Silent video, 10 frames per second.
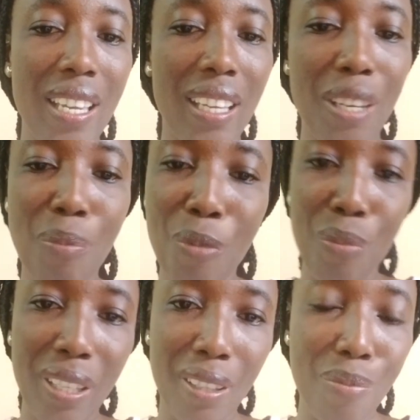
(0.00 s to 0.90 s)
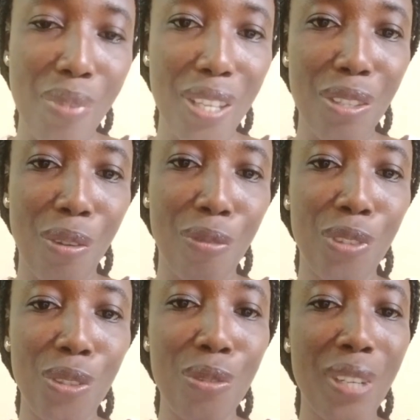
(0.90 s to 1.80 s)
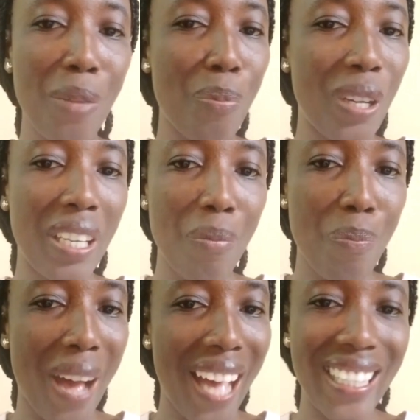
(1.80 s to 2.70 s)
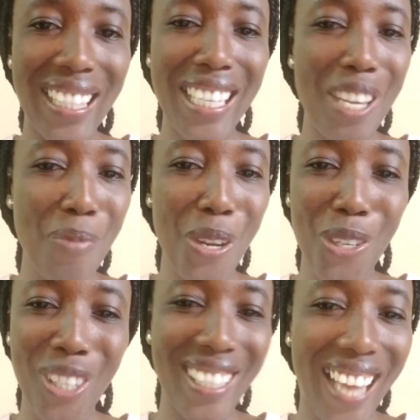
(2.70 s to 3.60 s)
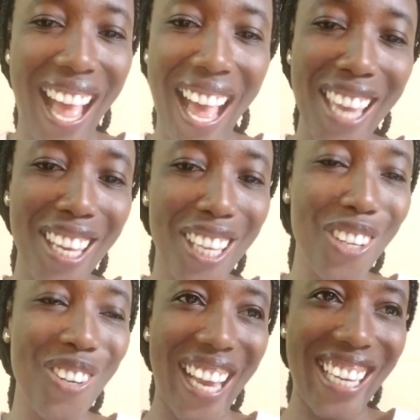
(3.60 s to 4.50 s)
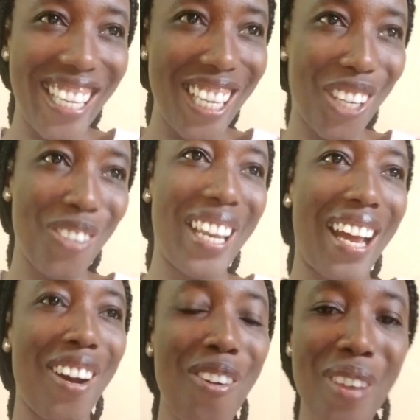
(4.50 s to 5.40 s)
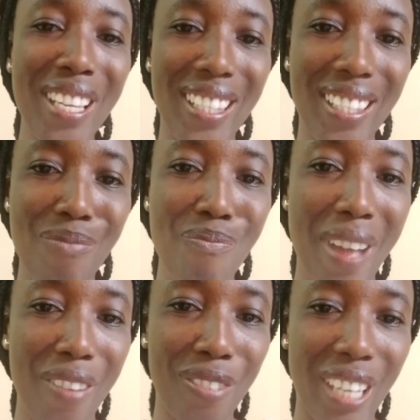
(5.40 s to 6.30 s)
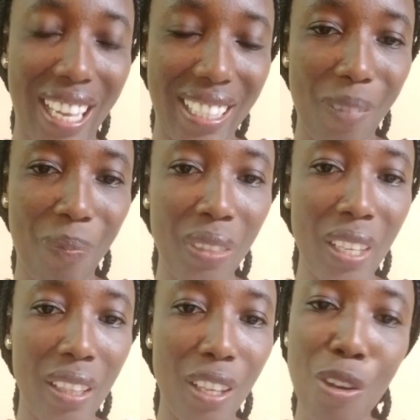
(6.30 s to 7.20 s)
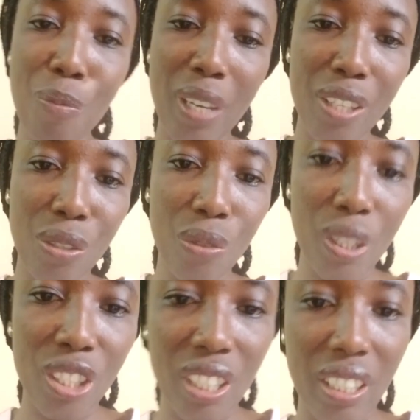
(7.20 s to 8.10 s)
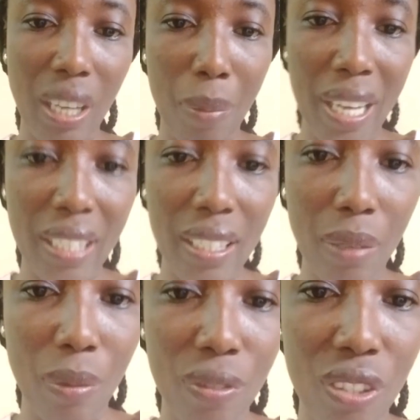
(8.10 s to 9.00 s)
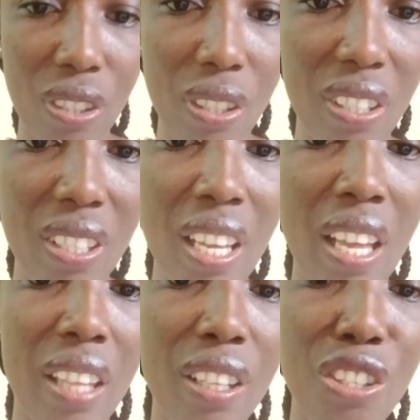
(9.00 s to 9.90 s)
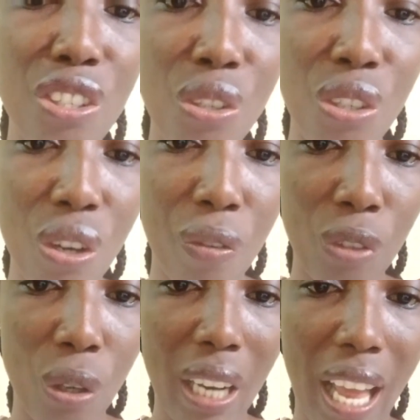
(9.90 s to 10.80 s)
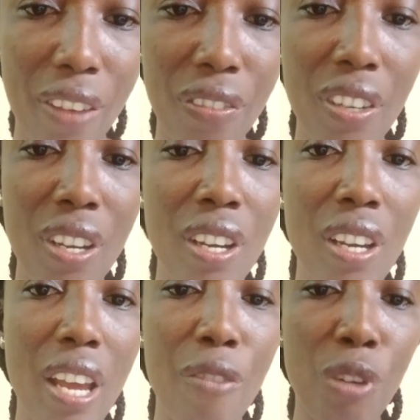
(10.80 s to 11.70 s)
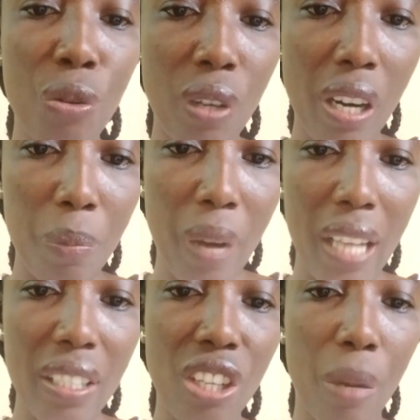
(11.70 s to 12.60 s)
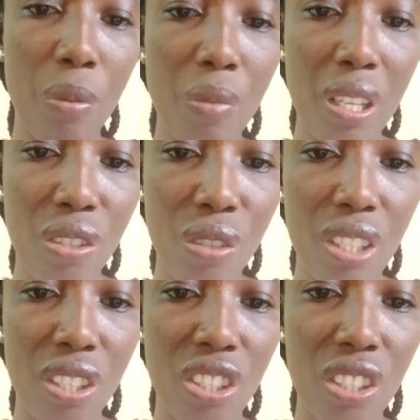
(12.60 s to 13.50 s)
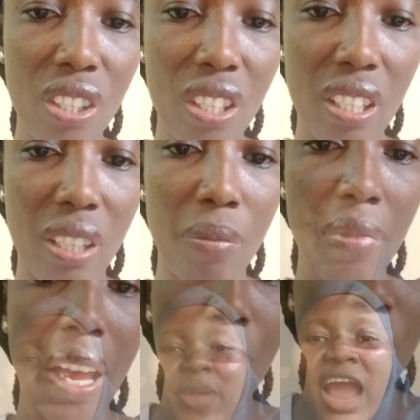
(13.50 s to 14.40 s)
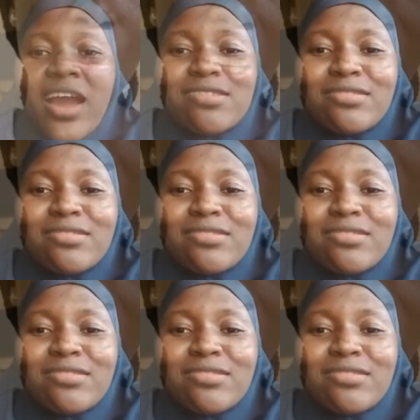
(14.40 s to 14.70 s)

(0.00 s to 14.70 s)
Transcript: Keep on being the best of you. Keep on impacting. Keep on using the IQ and EQ that I always marvel at. The Lord bless you richly in the mighty name of Jesus. This new year of your life, every crooked path shall be made straight in Jesus' name. Happy birthday.